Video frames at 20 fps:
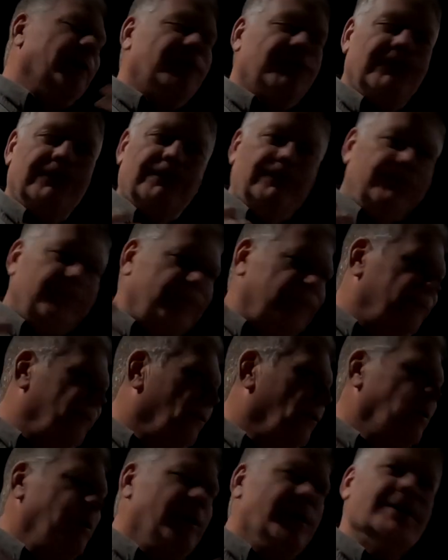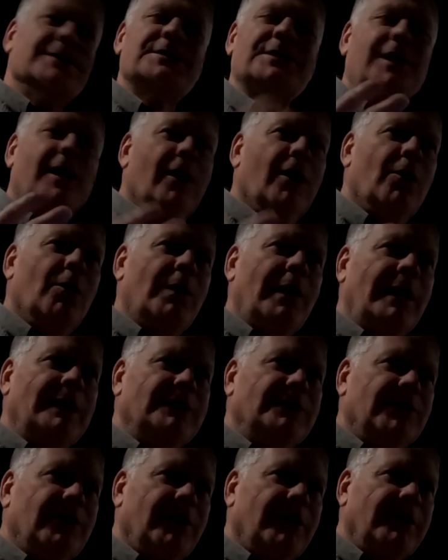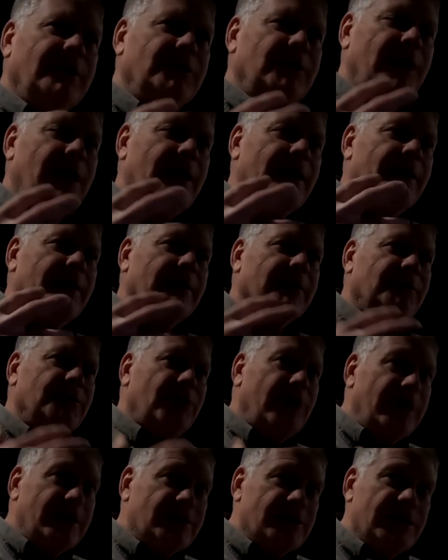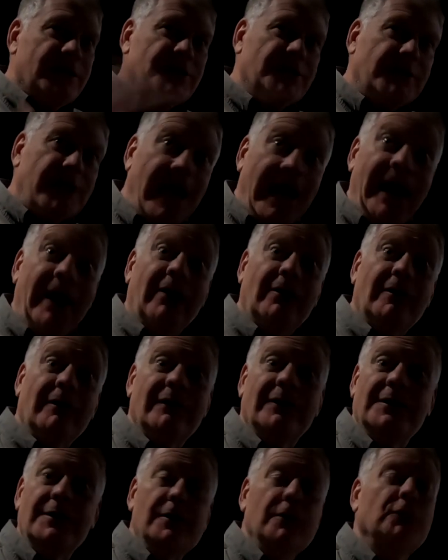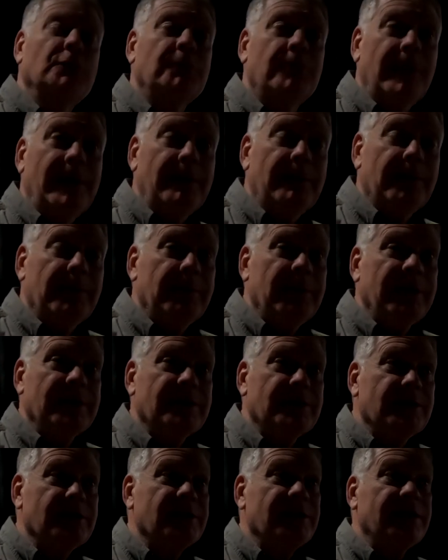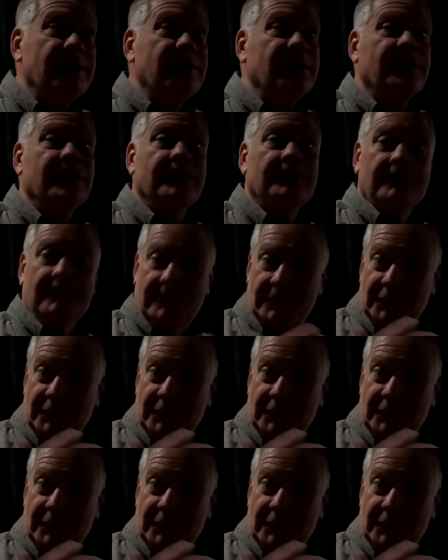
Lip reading: or 4 years ago, when I started trying to transition out of the newspaper business into